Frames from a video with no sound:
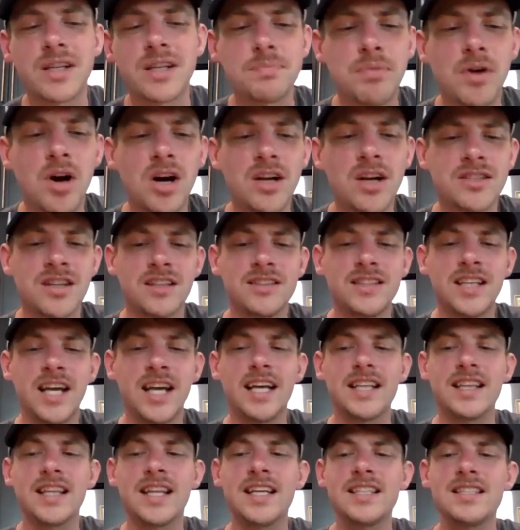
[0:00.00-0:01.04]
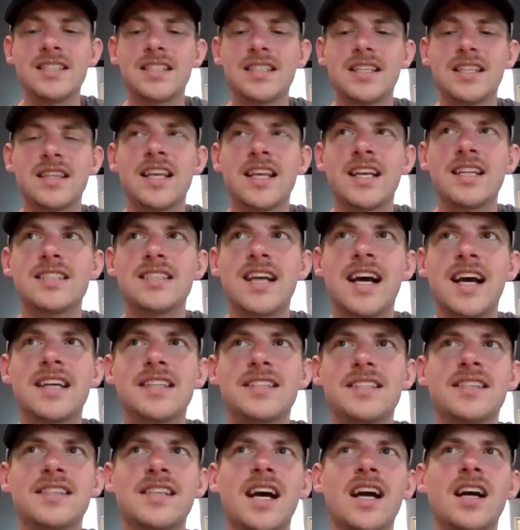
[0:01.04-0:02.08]
press calls on that. Let's
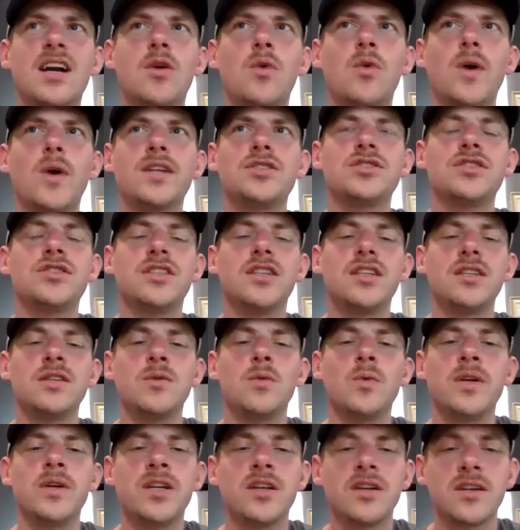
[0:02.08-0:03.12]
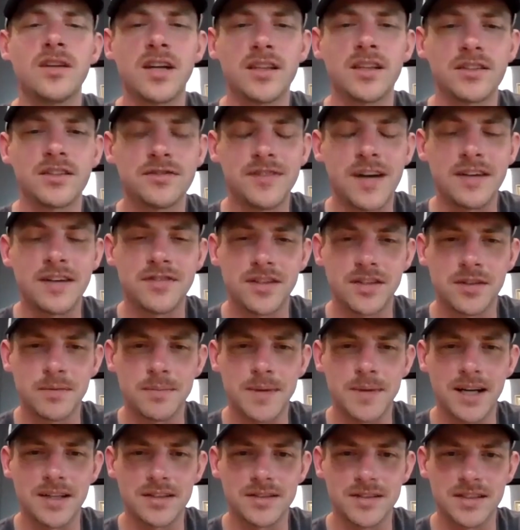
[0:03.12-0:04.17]
ask that question when you're another 500
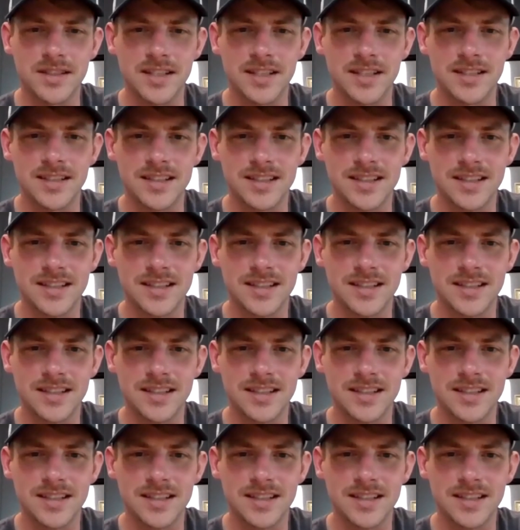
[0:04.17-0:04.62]
miles in.